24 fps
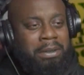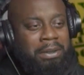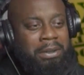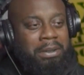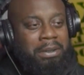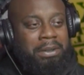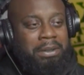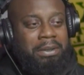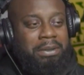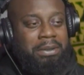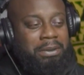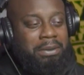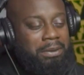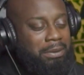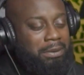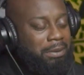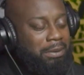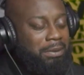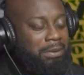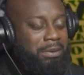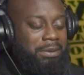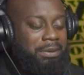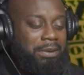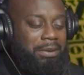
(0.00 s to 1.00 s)
you
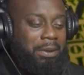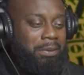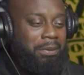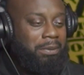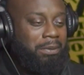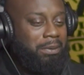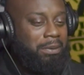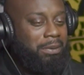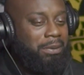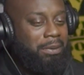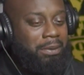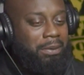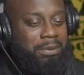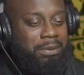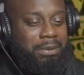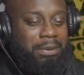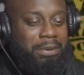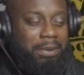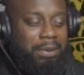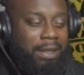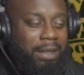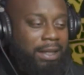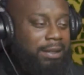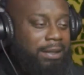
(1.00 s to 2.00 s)
don't don't do
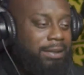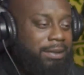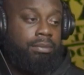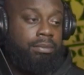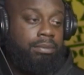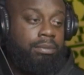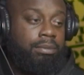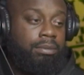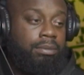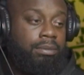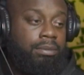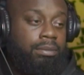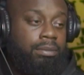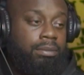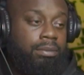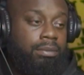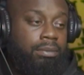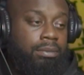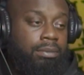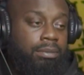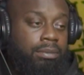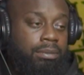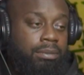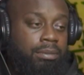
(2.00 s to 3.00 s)
that.
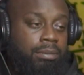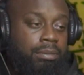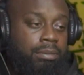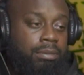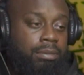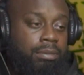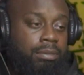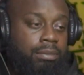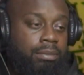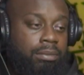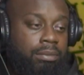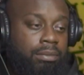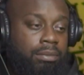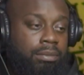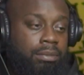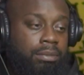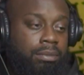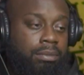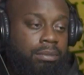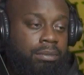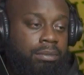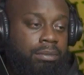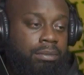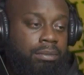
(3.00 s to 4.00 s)
So
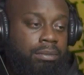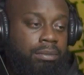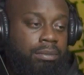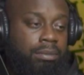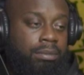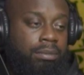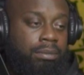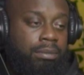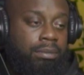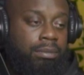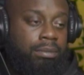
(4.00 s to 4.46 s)
Good.